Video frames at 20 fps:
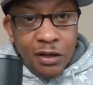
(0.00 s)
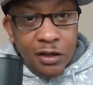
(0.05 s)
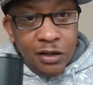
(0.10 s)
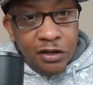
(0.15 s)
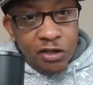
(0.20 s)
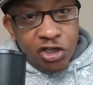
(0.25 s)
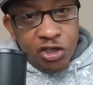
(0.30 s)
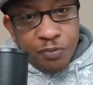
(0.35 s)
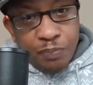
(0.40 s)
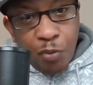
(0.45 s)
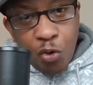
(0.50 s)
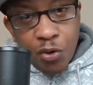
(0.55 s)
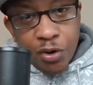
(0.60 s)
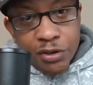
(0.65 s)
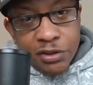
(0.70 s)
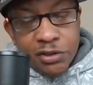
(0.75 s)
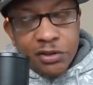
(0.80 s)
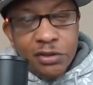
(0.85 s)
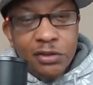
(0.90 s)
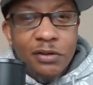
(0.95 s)

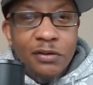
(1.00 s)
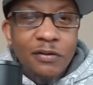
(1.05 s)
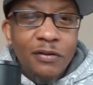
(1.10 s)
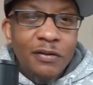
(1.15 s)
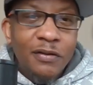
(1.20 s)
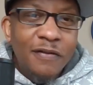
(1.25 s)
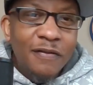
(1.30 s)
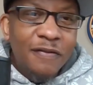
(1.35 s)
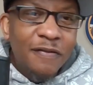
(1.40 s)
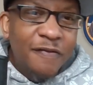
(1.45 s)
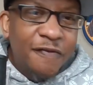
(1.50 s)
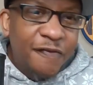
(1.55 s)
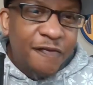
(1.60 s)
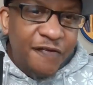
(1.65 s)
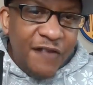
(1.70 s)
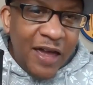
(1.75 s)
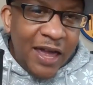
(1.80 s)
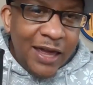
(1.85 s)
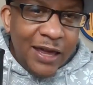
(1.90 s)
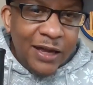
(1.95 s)
Sports
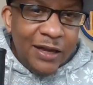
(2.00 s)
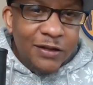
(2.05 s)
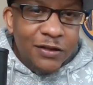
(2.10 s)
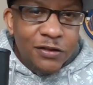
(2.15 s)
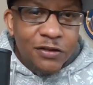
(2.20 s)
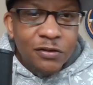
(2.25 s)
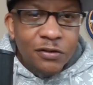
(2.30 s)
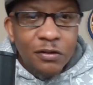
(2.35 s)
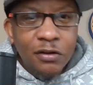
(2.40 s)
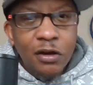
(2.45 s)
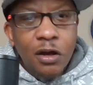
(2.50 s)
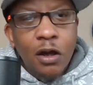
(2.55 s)
Fans